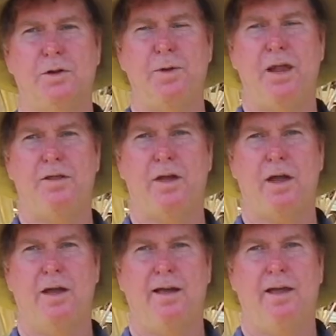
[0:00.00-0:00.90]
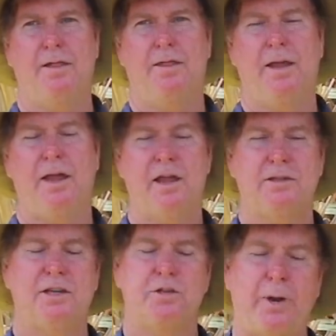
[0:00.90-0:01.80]
To me, the, the
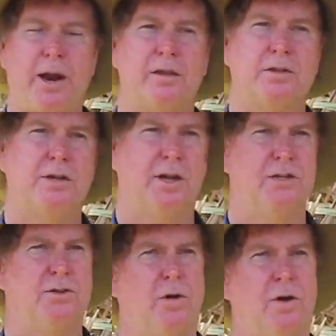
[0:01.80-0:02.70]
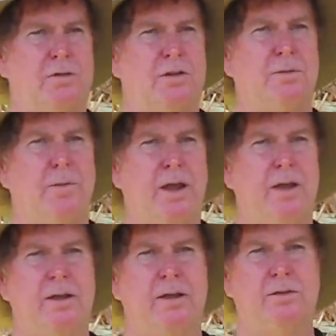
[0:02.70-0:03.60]
easiest practice change growers can
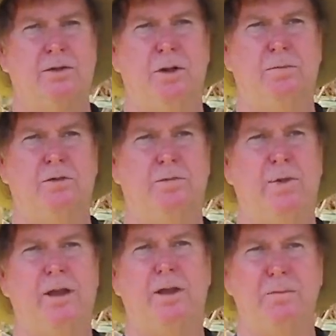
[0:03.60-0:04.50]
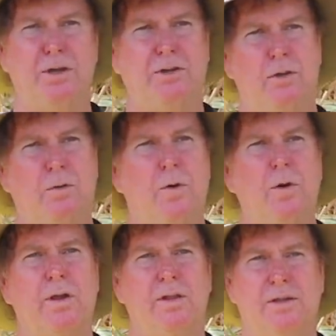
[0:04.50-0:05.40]
make in terms of making min-till
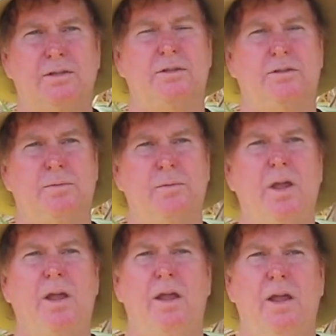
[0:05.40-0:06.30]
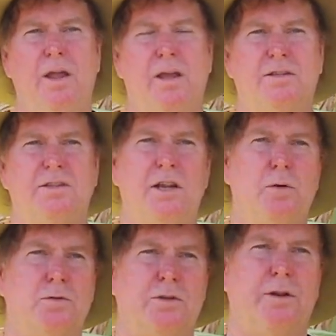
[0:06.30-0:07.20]
work in their system is
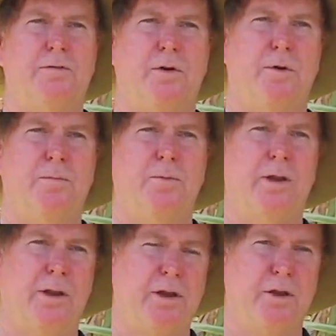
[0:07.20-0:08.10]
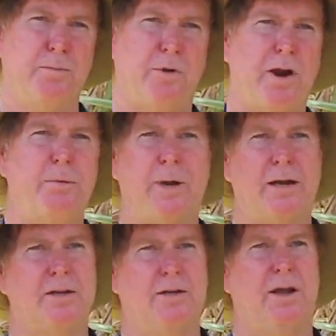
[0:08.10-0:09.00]
sequencing from their legume break
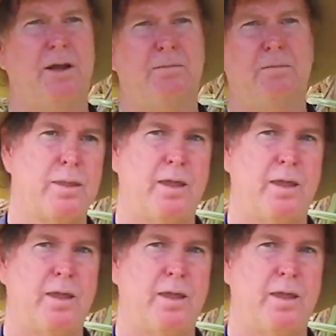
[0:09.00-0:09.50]
back to cane.